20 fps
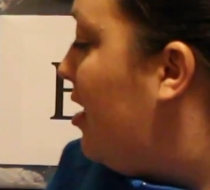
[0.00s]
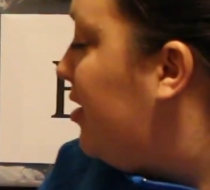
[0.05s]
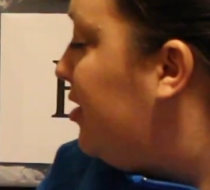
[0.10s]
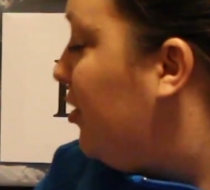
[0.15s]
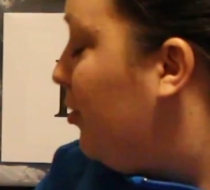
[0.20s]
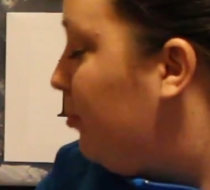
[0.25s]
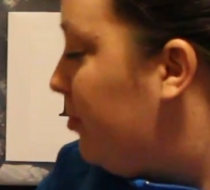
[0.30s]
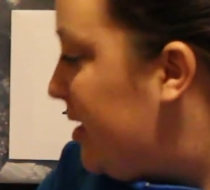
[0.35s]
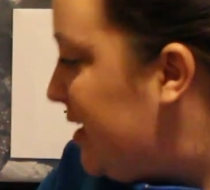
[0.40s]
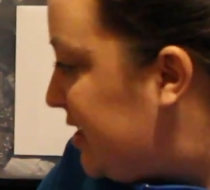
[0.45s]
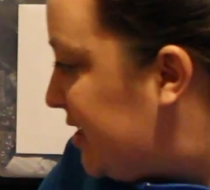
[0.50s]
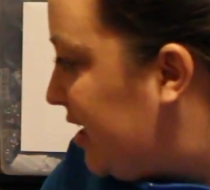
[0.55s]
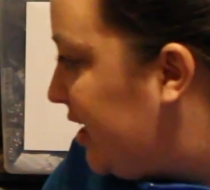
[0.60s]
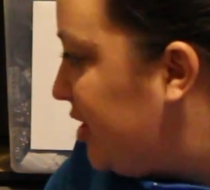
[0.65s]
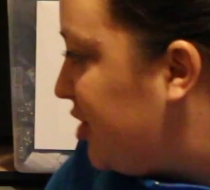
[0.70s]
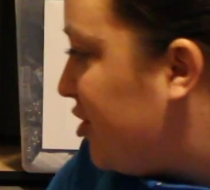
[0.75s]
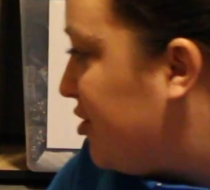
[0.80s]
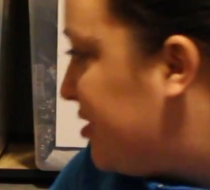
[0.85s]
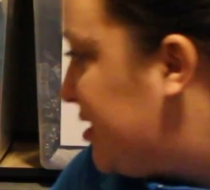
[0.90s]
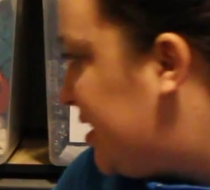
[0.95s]
The reason I
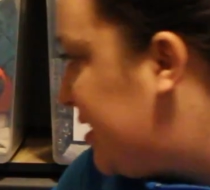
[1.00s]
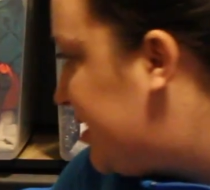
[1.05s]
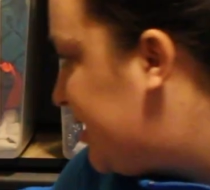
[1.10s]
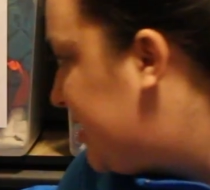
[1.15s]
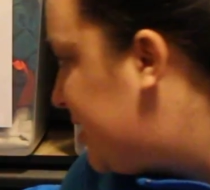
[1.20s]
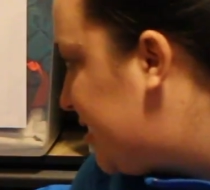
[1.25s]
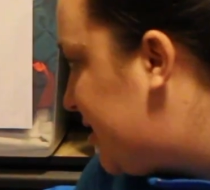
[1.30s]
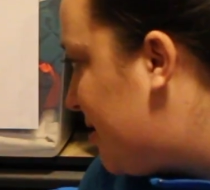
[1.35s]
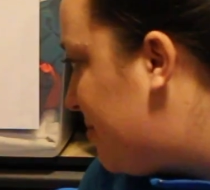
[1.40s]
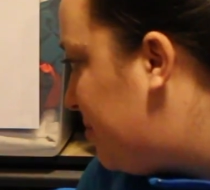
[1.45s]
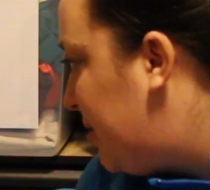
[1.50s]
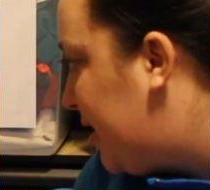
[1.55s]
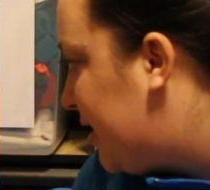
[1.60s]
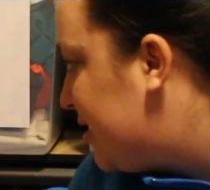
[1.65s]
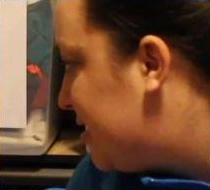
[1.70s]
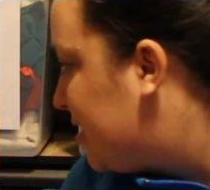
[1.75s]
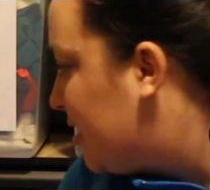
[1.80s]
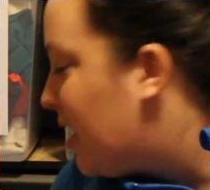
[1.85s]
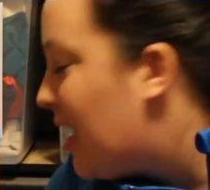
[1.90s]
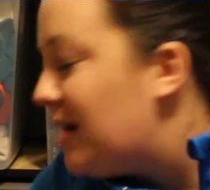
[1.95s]
chose this system,
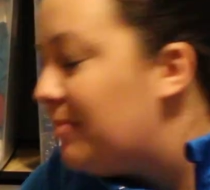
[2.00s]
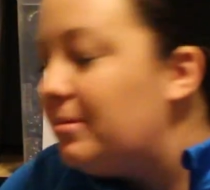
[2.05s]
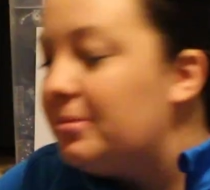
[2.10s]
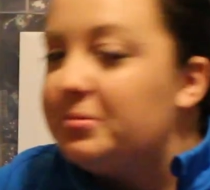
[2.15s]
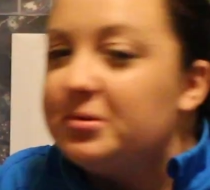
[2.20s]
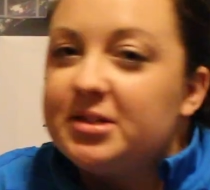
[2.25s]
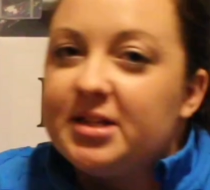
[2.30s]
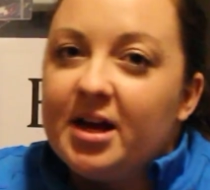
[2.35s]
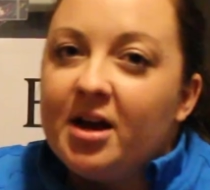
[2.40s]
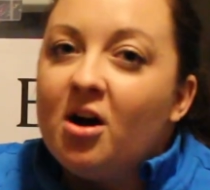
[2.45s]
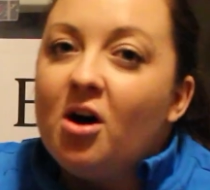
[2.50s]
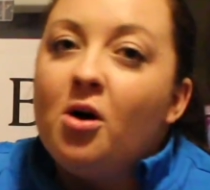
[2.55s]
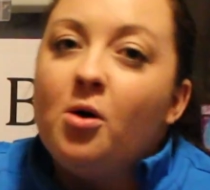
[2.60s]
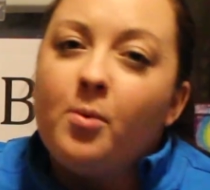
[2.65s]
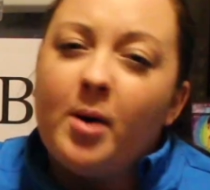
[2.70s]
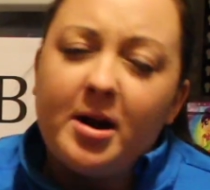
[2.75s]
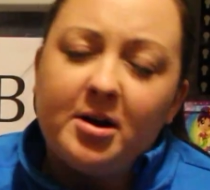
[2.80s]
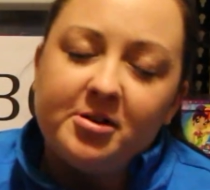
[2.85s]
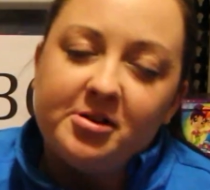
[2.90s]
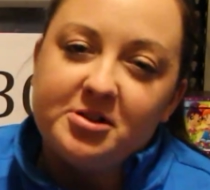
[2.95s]
because a lot of people say, oh,
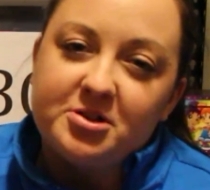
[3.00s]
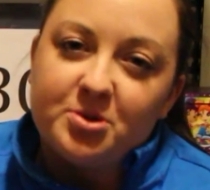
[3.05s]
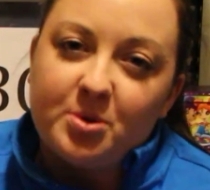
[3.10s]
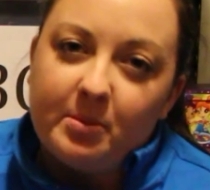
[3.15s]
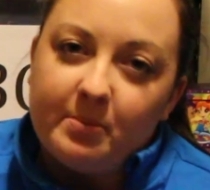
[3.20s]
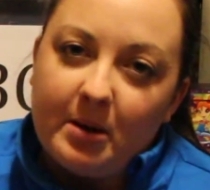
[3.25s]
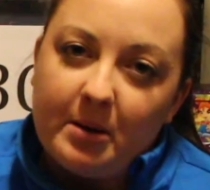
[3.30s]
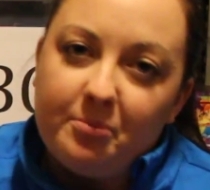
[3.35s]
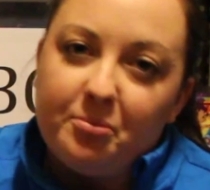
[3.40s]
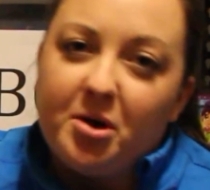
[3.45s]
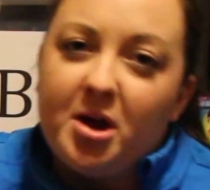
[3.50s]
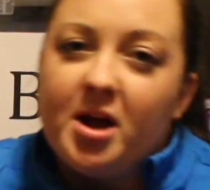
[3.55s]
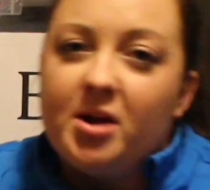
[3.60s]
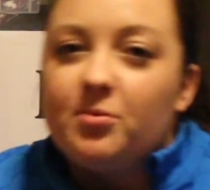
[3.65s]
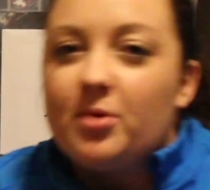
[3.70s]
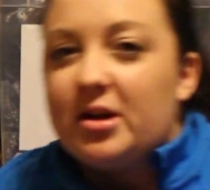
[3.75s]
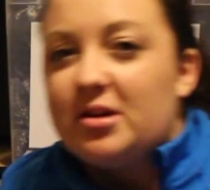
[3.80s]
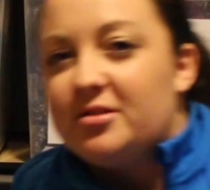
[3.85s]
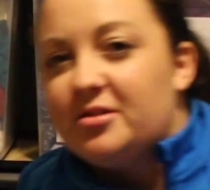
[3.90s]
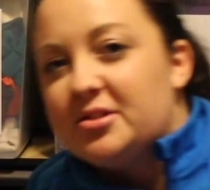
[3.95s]
why don't you sort by brand,
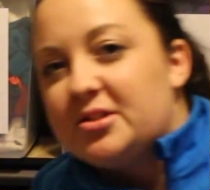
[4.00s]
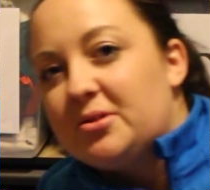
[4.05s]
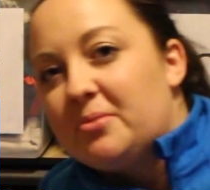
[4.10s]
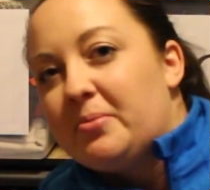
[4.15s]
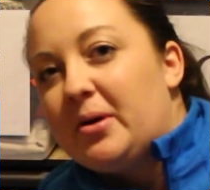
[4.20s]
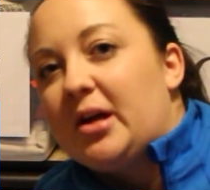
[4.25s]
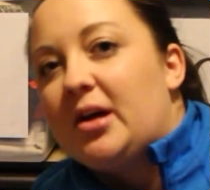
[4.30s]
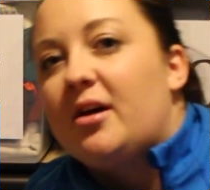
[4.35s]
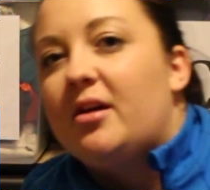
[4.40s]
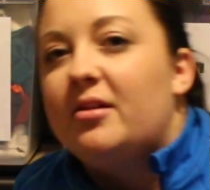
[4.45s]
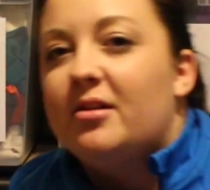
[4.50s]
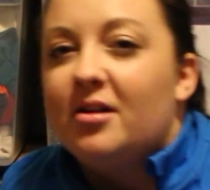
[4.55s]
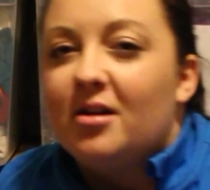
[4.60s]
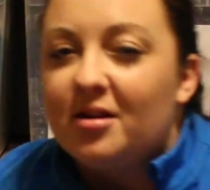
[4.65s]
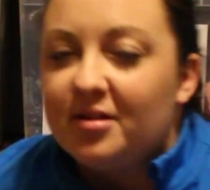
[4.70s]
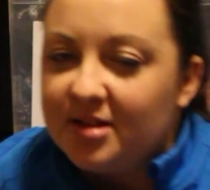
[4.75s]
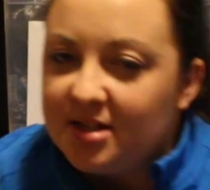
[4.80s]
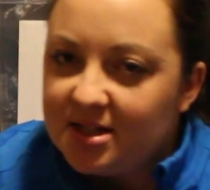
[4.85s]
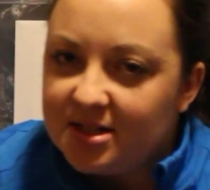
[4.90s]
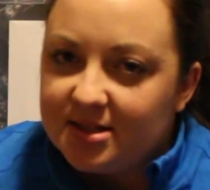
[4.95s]
why don't you sort by
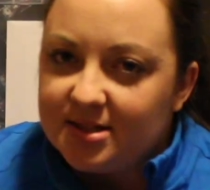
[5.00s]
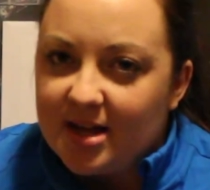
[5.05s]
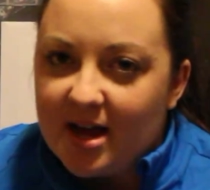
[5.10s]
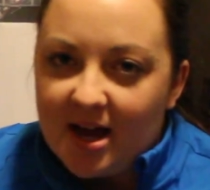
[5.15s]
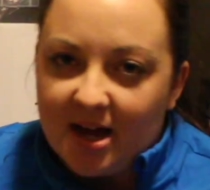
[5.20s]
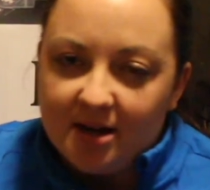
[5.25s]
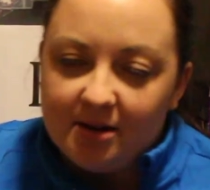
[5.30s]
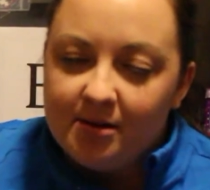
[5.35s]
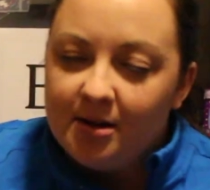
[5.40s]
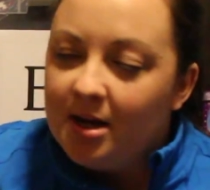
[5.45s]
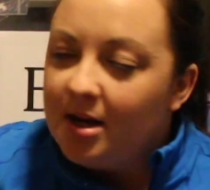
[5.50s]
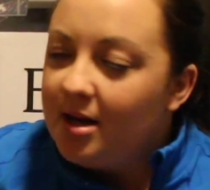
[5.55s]
color, this, that.